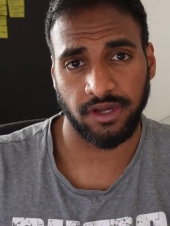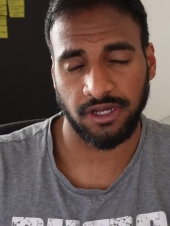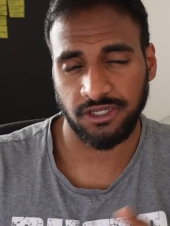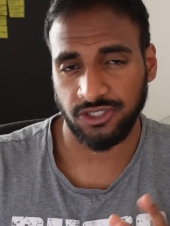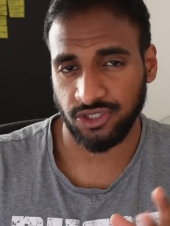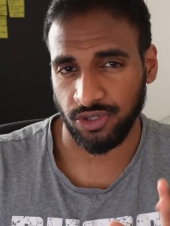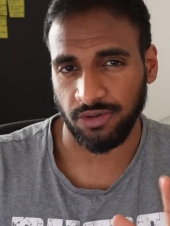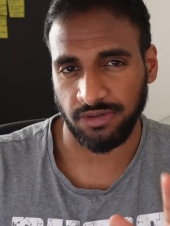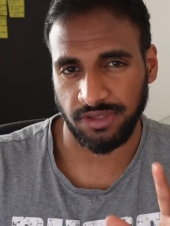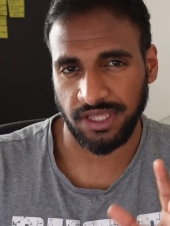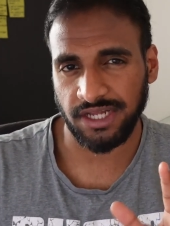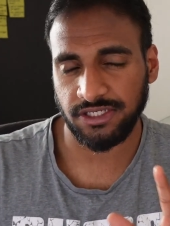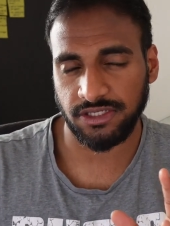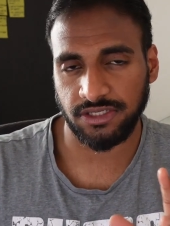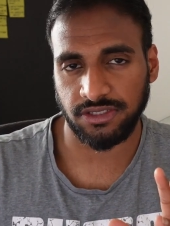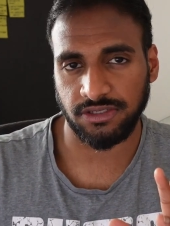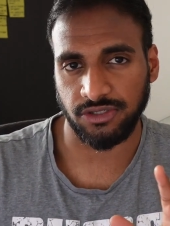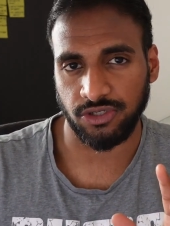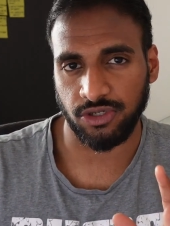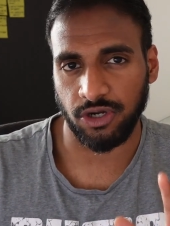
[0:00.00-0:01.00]
So
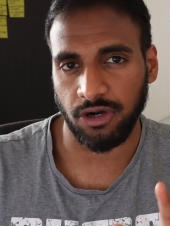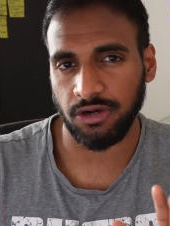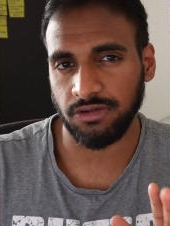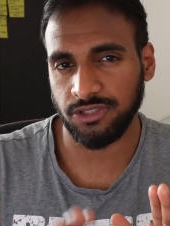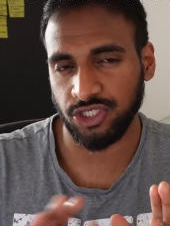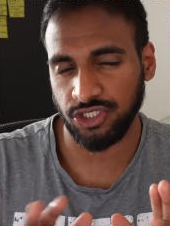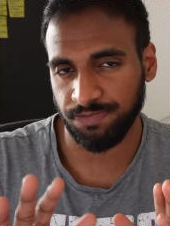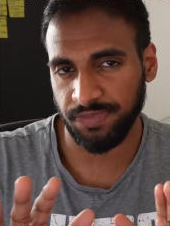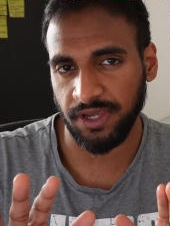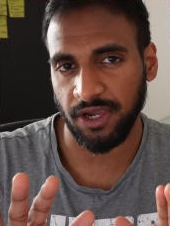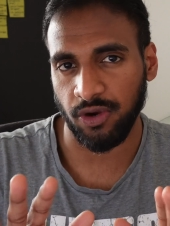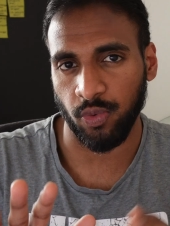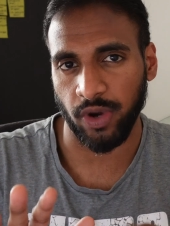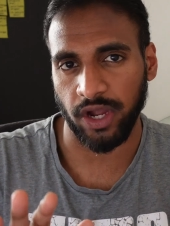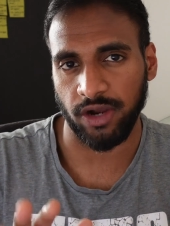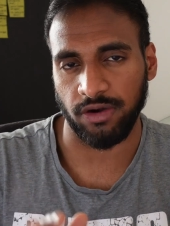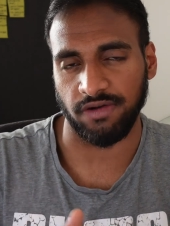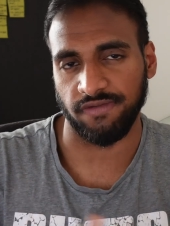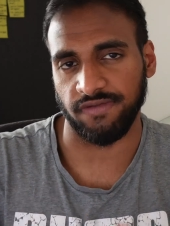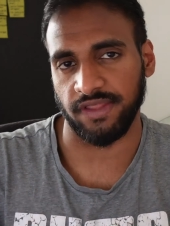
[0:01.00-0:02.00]
that's you got to just be
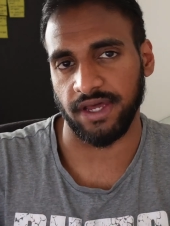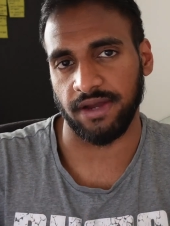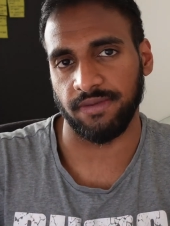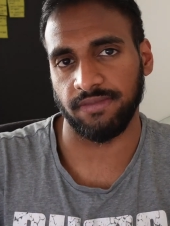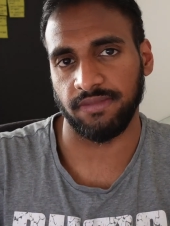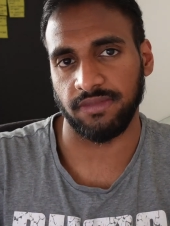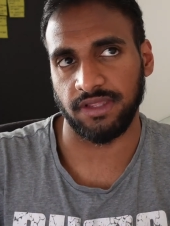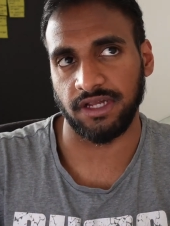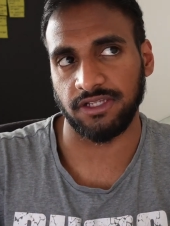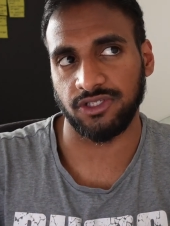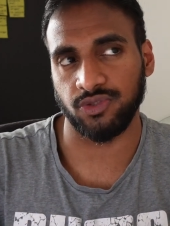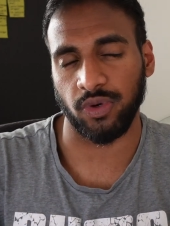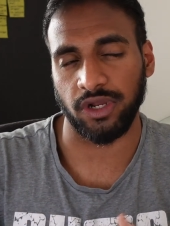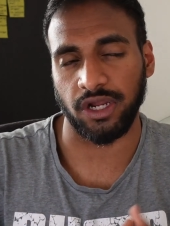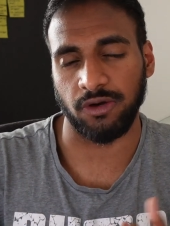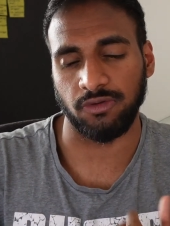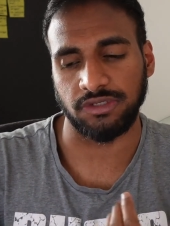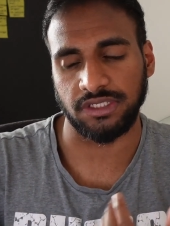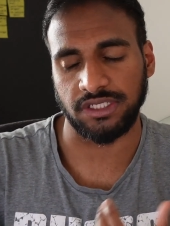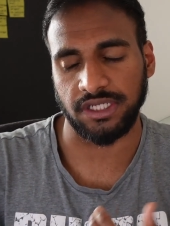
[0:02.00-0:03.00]
aware of that. That's what
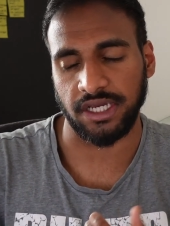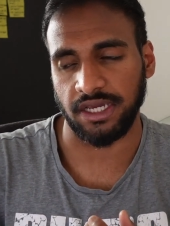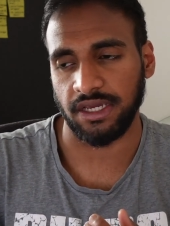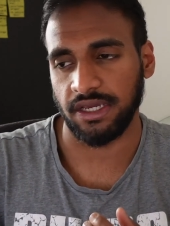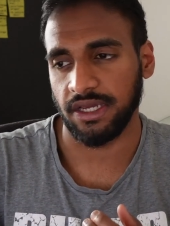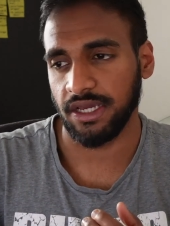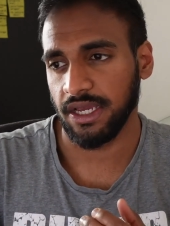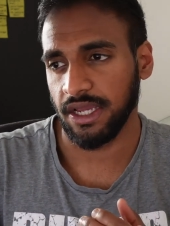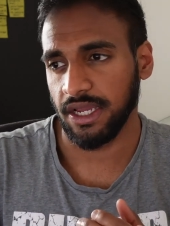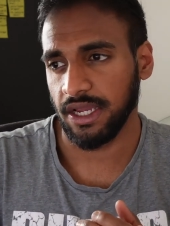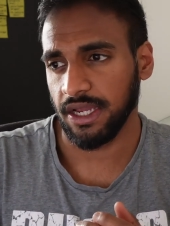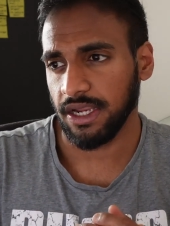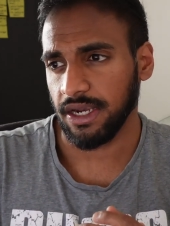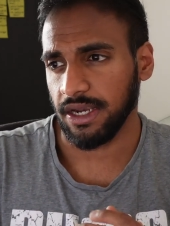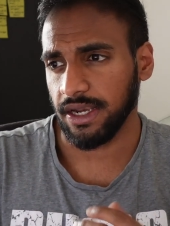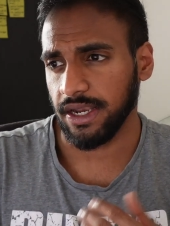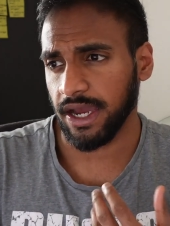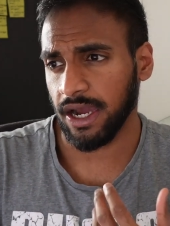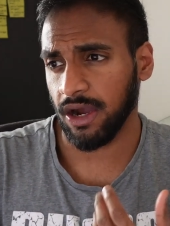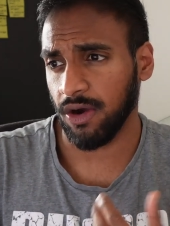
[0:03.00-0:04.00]
I would say.
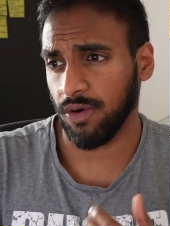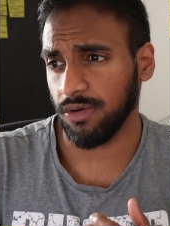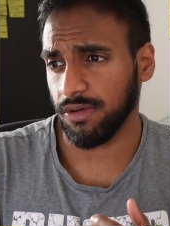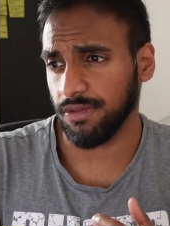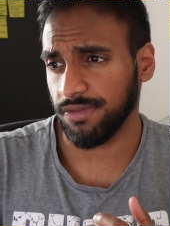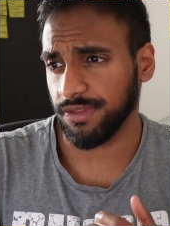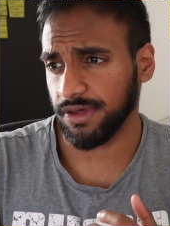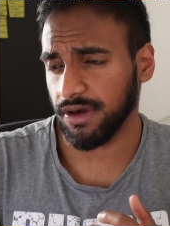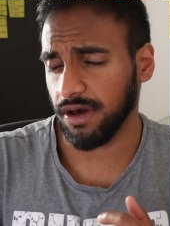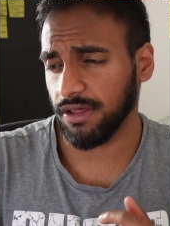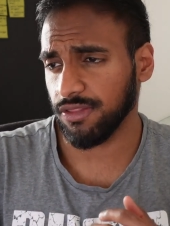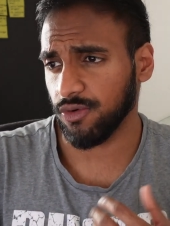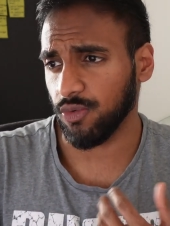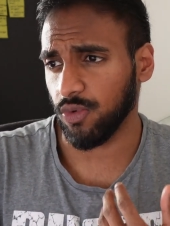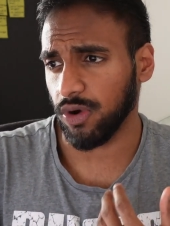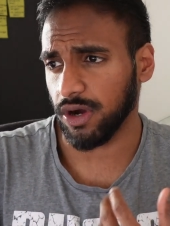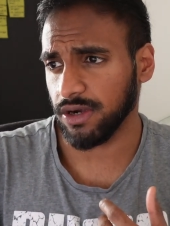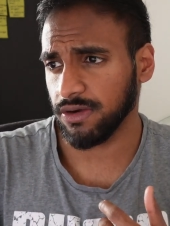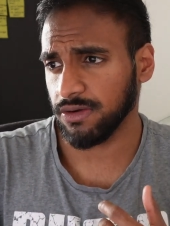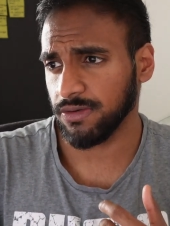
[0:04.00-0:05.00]
Now the other
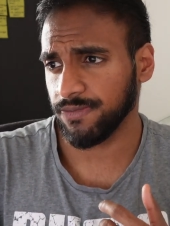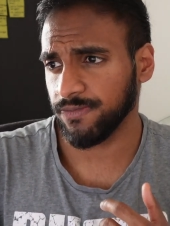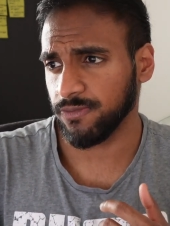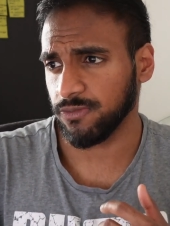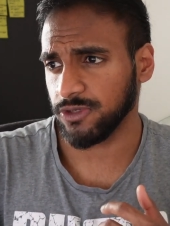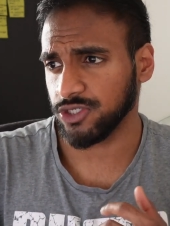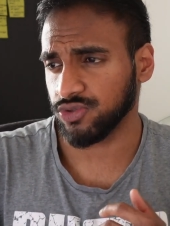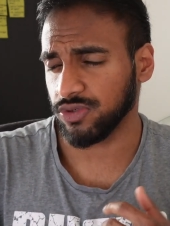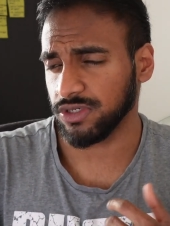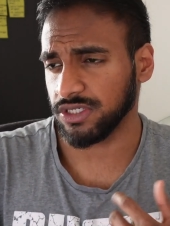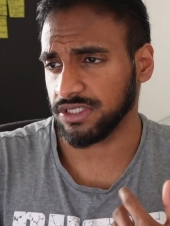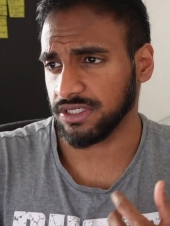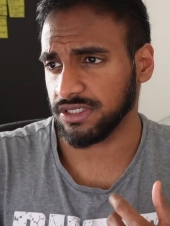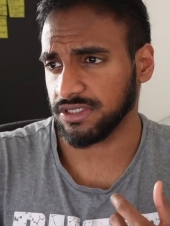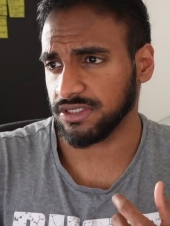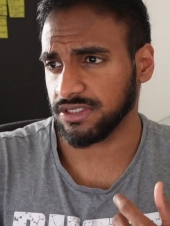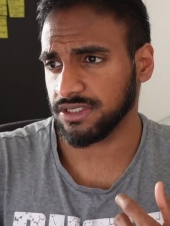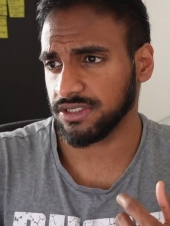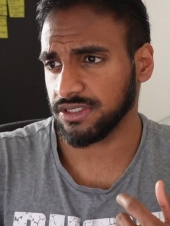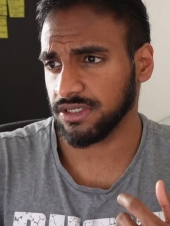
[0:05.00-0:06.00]
one, which one is
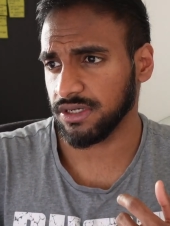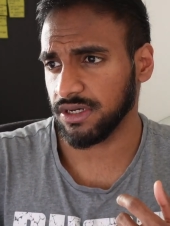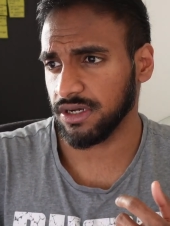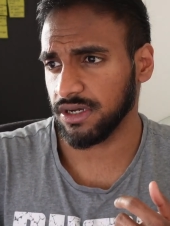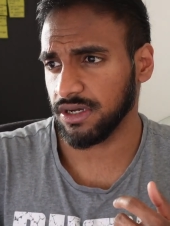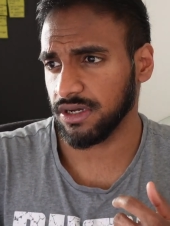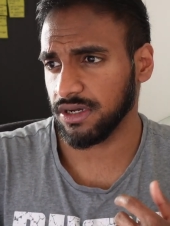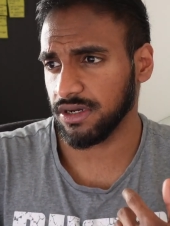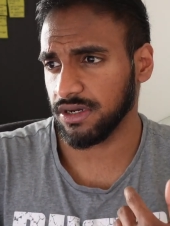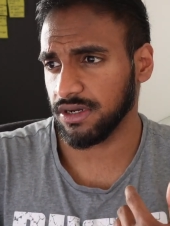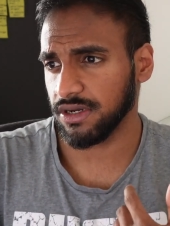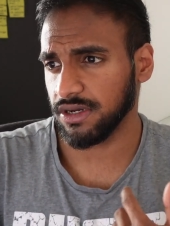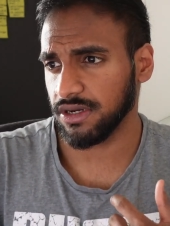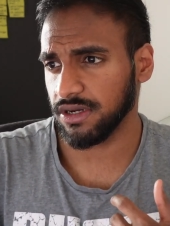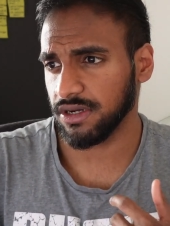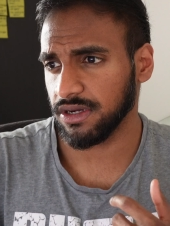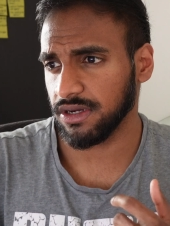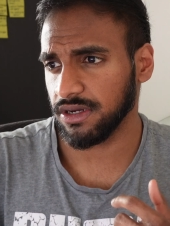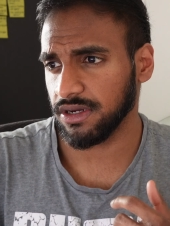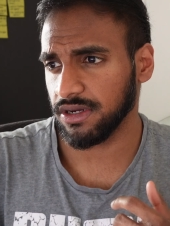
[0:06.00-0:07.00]
this?
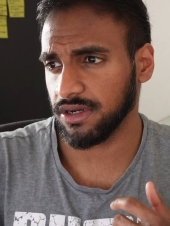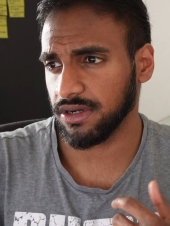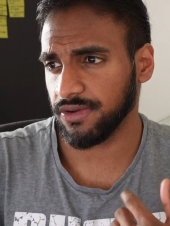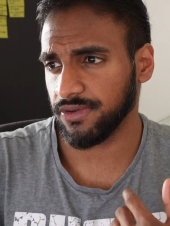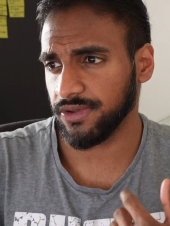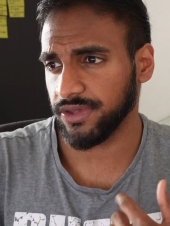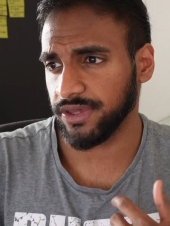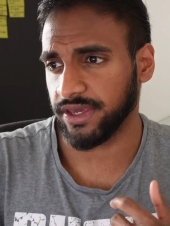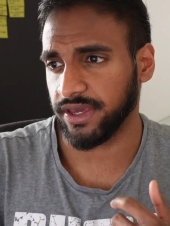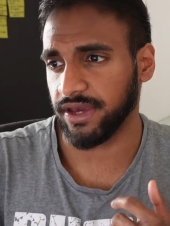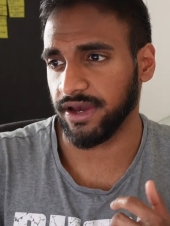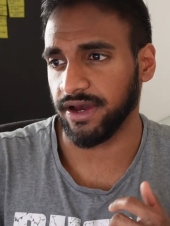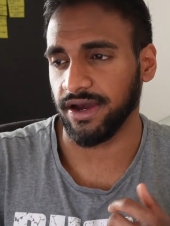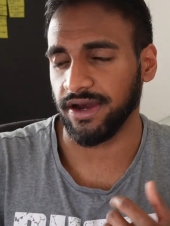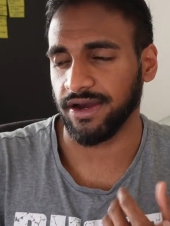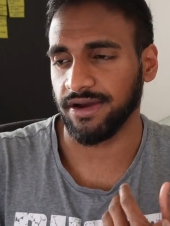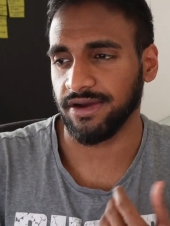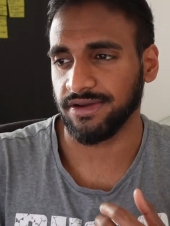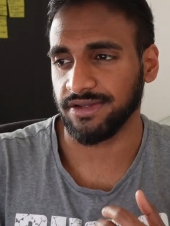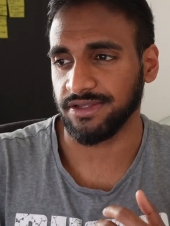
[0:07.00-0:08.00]
Uh,
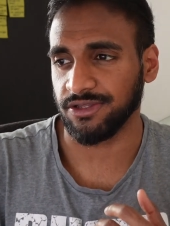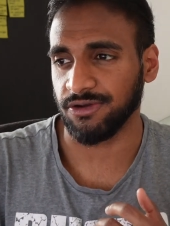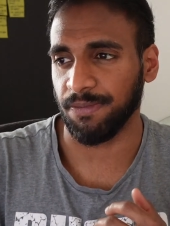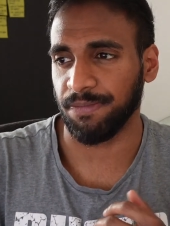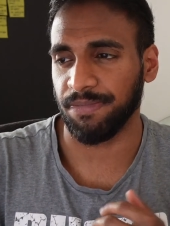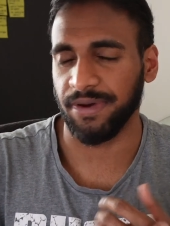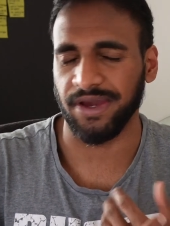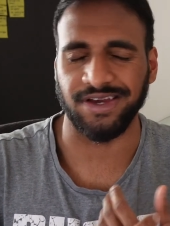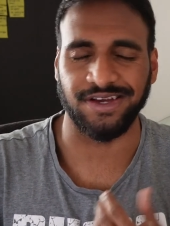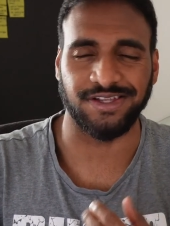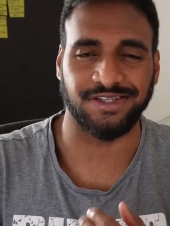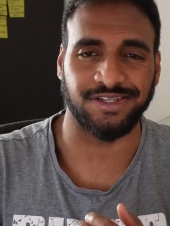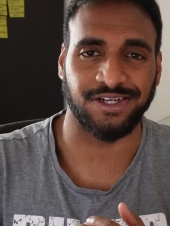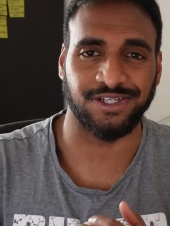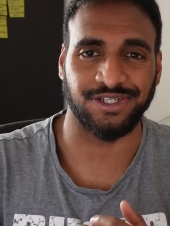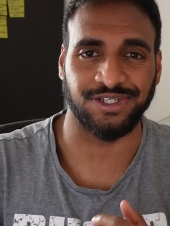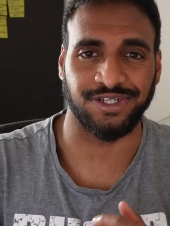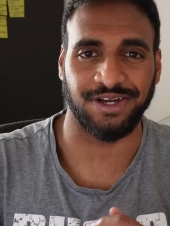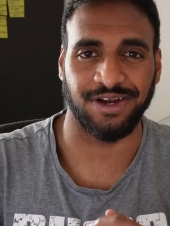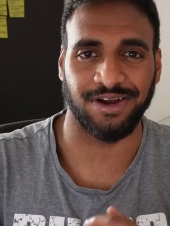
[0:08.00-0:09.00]
yeah, not paying
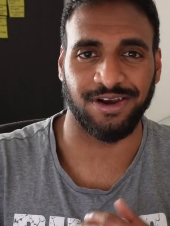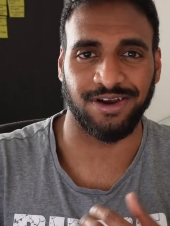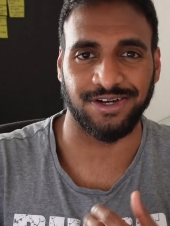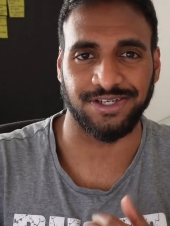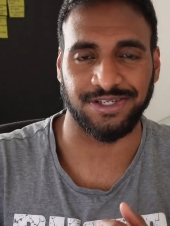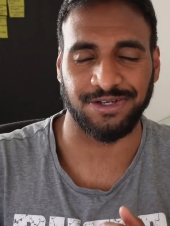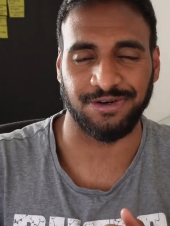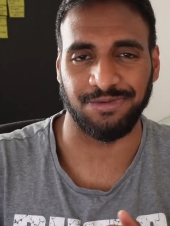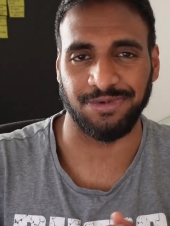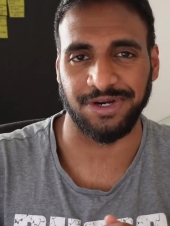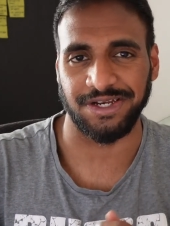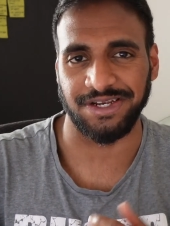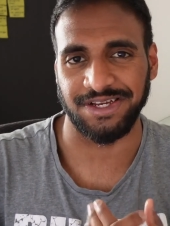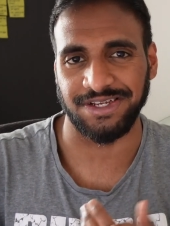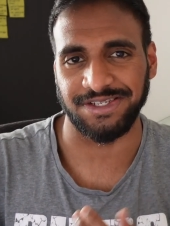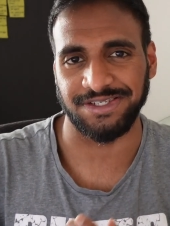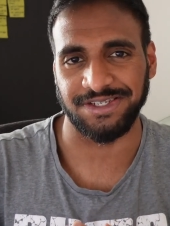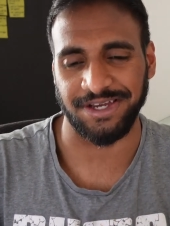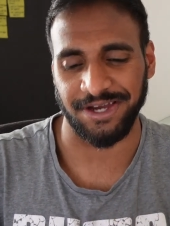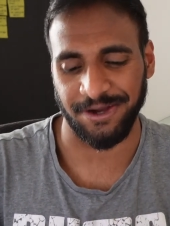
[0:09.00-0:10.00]
attention in class. Oh my
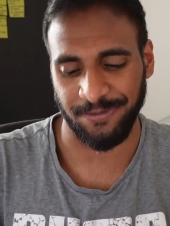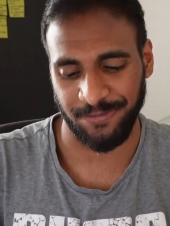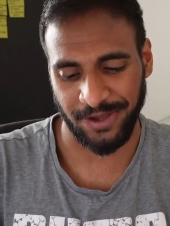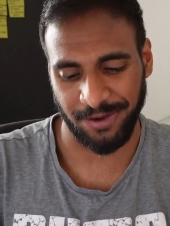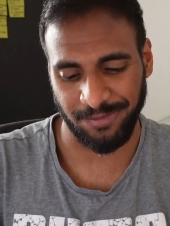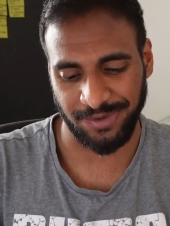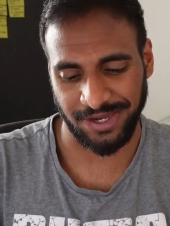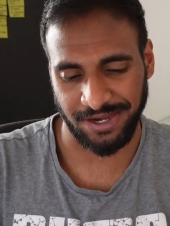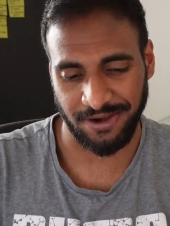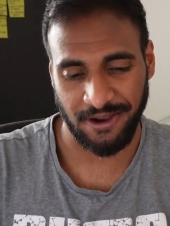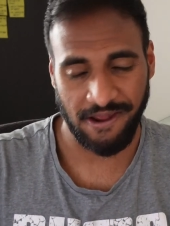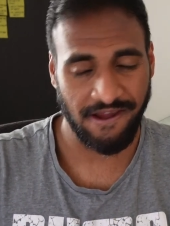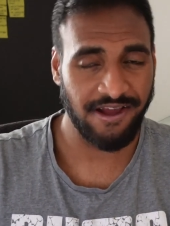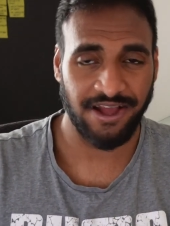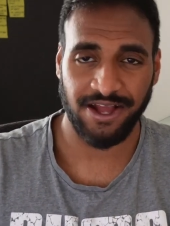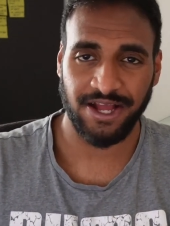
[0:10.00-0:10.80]
days. Yeah, I mean,